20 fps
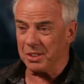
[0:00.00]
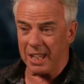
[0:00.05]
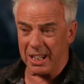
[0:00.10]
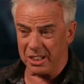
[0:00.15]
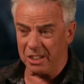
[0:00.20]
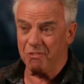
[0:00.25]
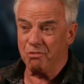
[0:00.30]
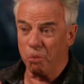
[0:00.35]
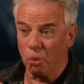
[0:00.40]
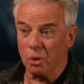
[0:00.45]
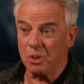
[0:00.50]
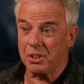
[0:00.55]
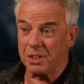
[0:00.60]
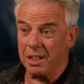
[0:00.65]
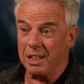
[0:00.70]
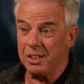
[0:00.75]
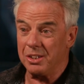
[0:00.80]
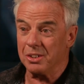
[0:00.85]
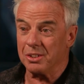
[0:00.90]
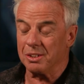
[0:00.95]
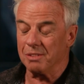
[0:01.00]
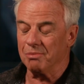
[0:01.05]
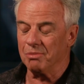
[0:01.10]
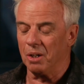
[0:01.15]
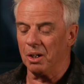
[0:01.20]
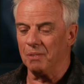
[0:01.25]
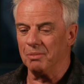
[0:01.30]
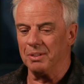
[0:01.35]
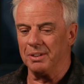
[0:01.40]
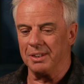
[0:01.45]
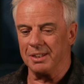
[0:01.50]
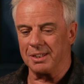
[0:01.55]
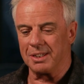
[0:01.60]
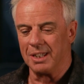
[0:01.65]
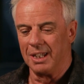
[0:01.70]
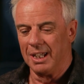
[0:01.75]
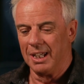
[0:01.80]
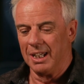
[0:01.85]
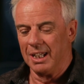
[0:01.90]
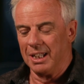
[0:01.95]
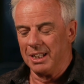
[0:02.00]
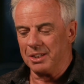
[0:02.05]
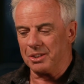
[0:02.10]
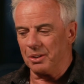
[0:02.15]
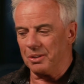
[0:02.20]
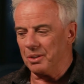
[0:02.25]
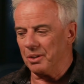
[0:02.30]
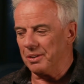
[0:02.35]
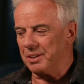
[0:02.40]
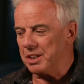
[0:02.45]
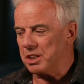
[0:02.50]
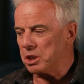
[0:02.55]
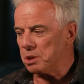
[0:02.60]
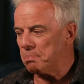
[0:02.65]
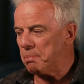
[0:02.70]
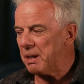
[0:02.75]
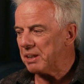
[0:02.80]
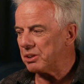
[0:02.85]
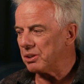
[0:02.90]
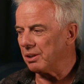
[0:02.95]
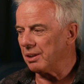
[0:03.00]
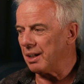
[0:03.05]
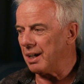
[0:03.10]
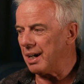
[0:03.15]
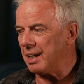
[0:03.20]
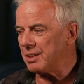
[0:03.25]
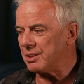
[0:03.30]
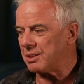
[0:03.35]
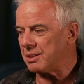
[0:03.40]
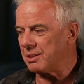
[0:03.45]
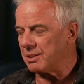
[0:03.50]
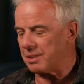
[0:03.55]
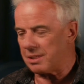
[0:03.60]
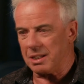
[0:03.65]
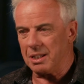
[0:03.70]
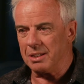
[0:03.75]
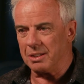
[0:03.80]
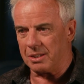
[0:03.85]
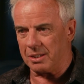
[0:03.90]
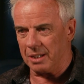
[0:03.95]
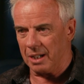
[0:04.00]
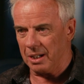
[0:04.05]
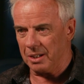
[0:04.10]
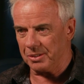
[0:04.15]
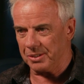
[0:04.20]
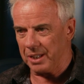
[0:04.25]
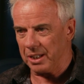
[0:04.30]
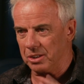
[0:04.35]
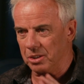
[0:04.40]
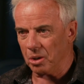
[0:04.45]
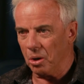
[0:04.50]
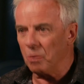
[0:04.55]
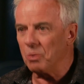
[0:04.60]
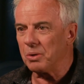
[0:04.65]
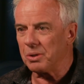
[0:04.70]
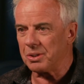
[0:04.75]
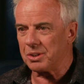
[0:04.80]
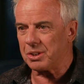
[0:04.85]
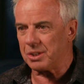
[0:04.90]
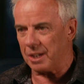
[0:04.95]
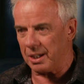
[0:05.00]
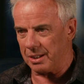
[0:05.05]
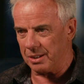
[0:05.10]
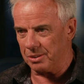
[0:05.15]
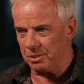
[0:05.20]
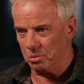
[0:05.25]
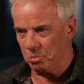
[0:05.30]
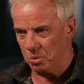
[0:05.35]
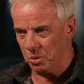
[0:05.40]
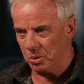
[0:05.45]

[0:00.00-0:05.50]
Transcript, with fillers: There's actually four stages involved in this. So there are these specialized skin cells that go to the site of the